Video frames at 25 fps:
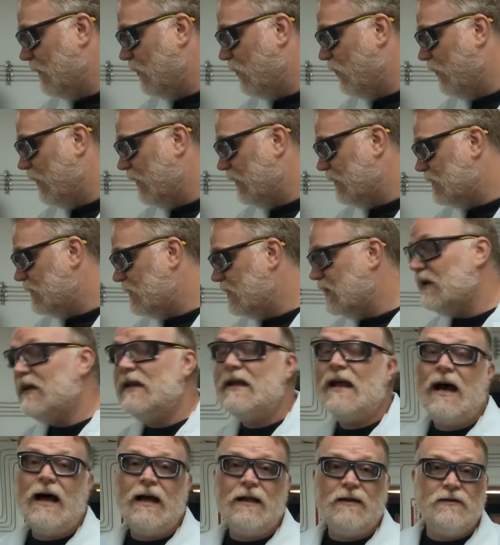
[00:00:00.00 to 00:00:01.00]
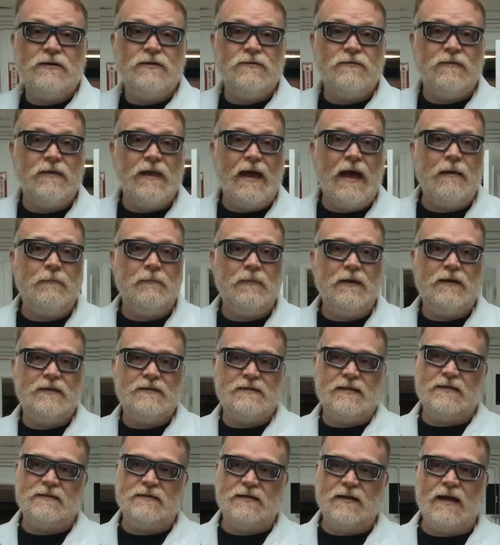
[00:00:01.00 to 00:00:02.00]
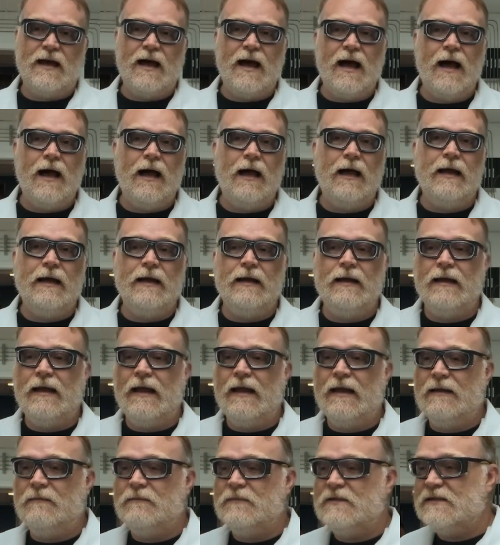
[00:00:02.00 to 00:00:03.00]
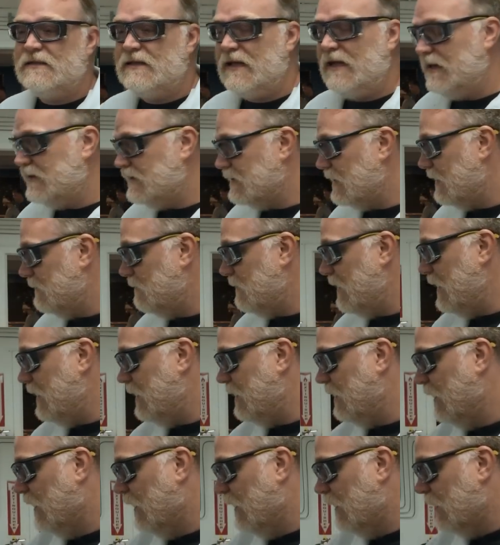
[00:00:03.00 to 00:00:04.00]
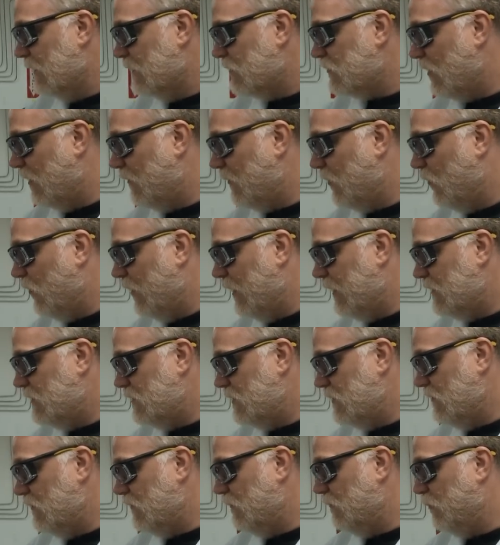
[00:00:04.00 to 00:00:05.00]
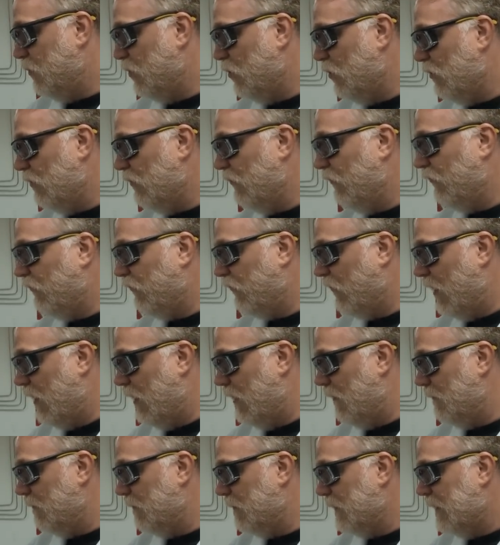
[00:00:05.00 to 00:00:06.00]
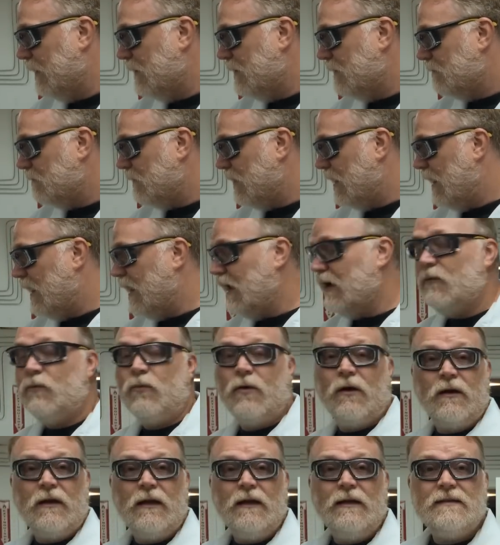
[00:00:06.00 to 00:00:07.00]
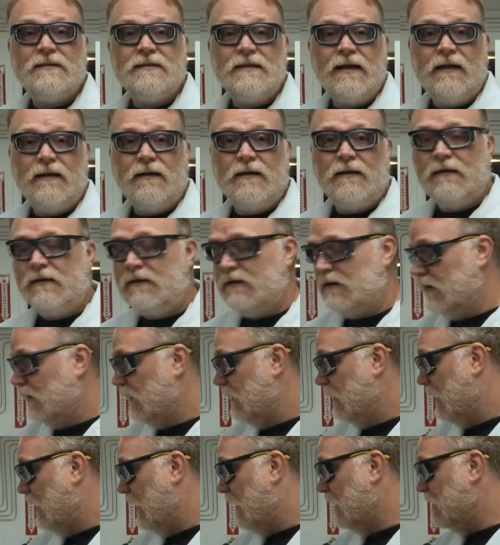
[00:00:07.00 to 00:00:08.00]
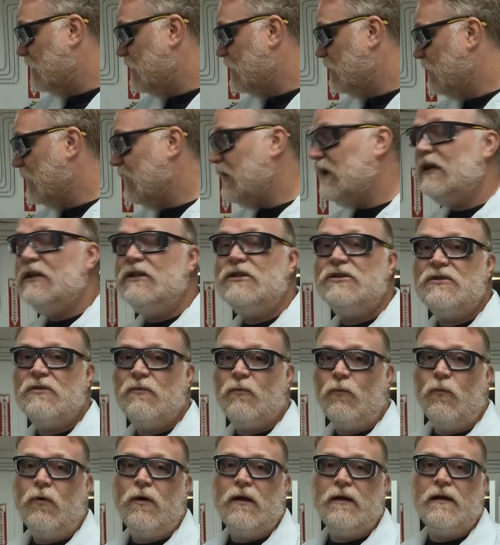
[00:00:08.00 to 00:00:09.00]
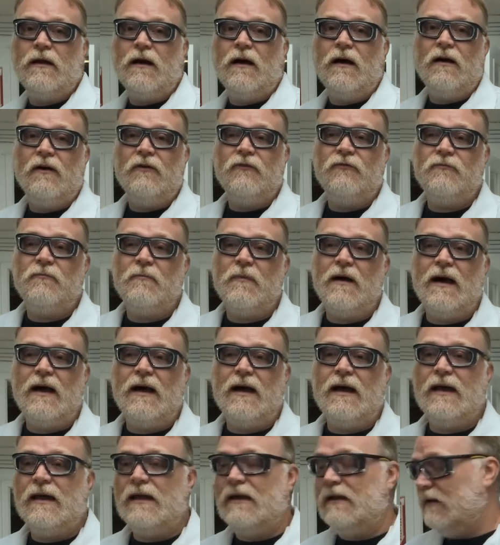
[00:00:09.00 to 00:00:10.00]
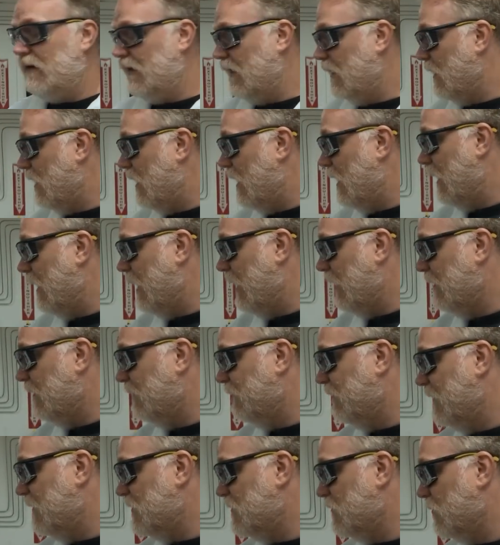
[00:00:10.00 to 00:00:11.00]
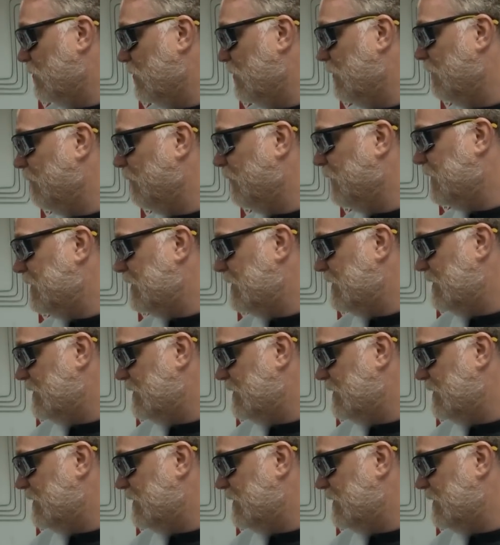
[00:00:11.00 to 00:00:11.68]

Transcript: I'm going to not do that because that's going to hide any mistakes that I make. So I'm going to pull from my working standard into each one of my uh, individual